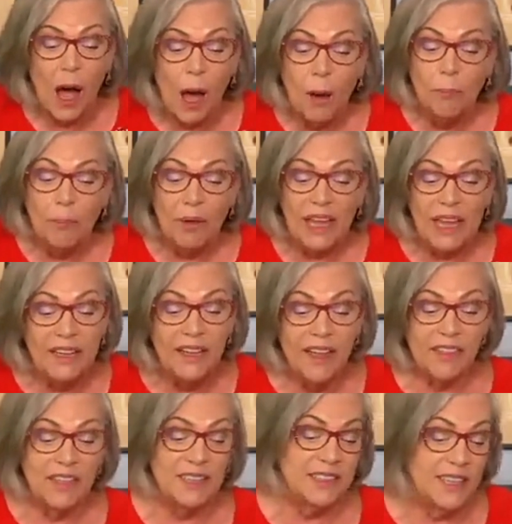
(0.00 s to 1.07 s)

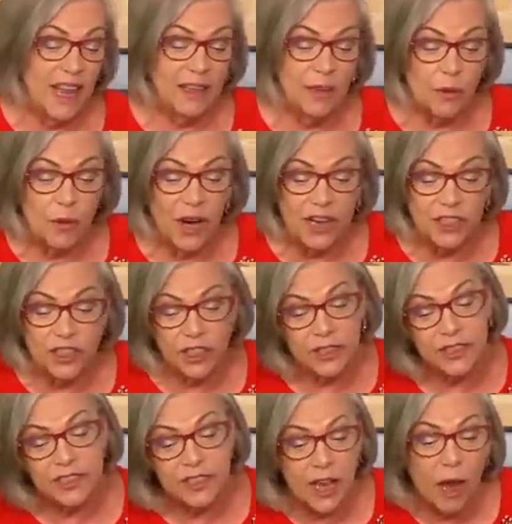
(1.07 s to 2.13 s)
amid the celebration,
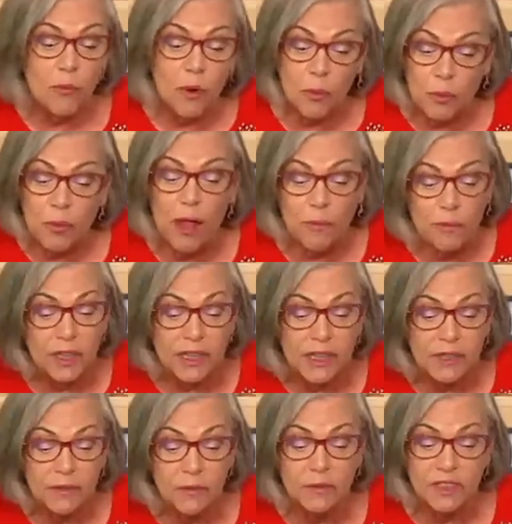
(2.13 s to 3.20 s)
some
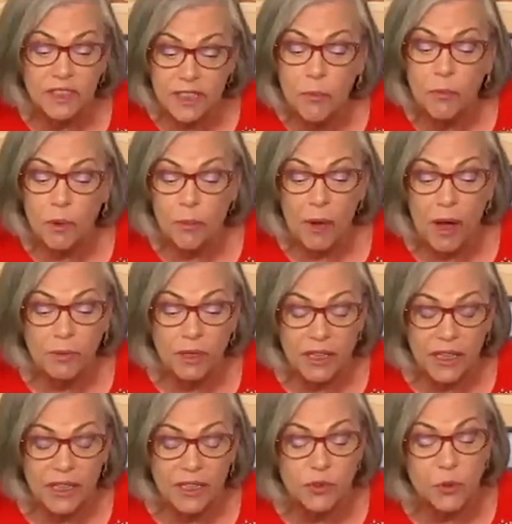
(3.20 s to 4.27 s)

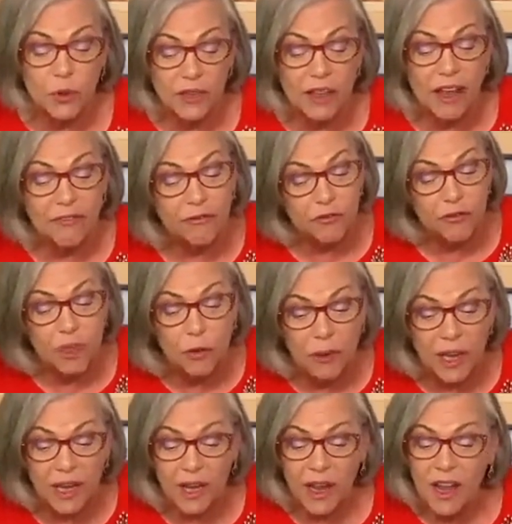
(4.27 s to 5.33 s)
Republicans were left
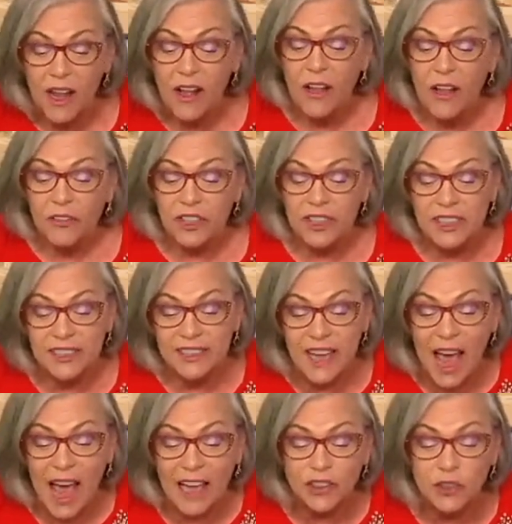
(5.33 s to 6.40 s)
fuming. The
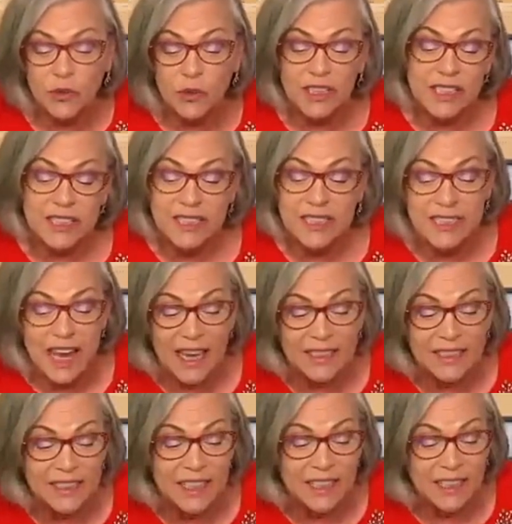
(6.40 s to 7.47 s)
disastrous debt
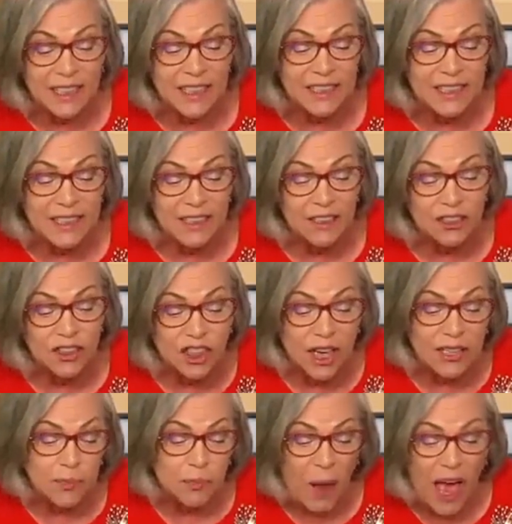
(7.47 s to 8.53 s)
ceiling deal
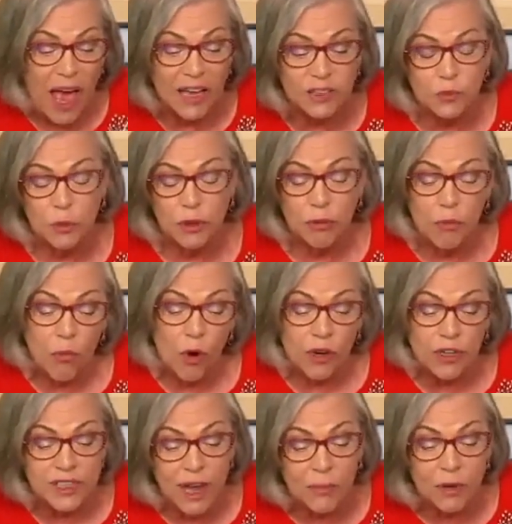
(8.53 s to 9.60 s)
just passed with
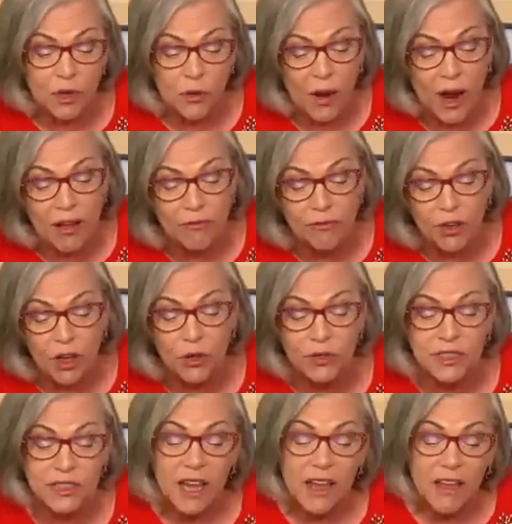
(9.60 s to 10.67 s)
more Democrat
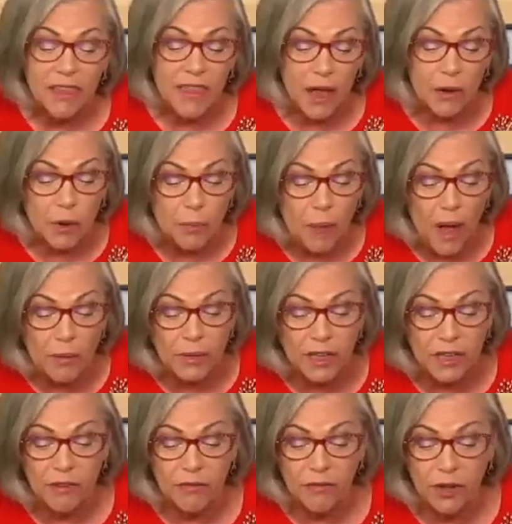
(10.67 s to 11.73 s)
votes than
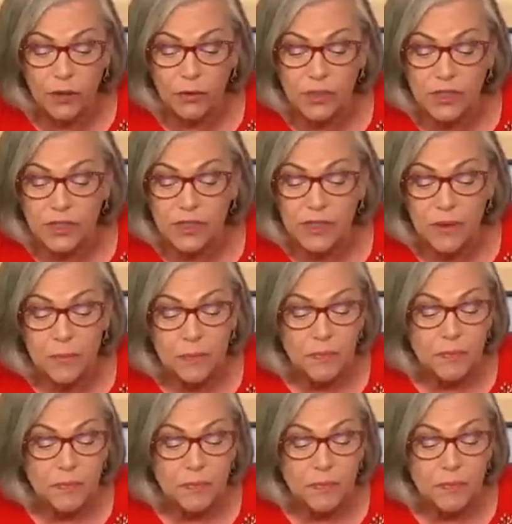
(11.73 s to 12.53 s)
Republican votes.